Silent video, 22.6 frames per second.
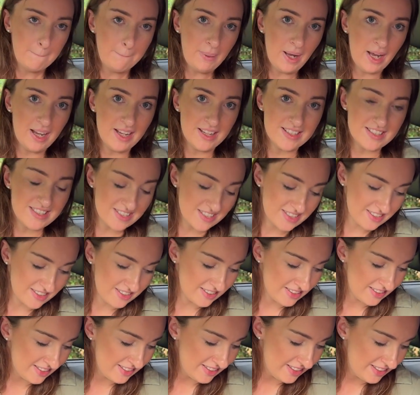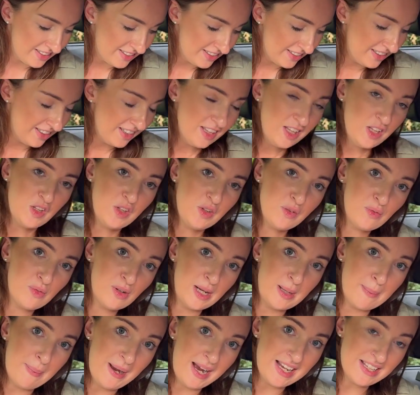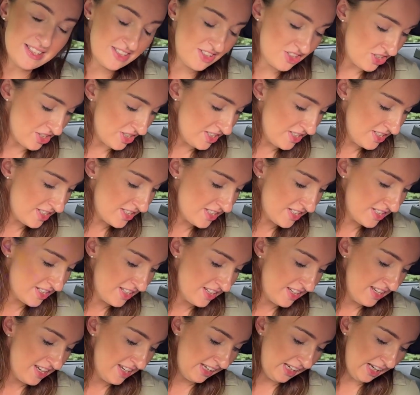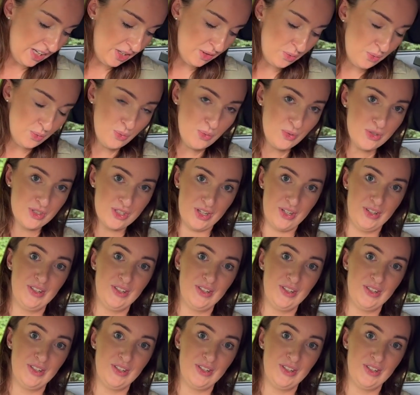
but the rear passengers can also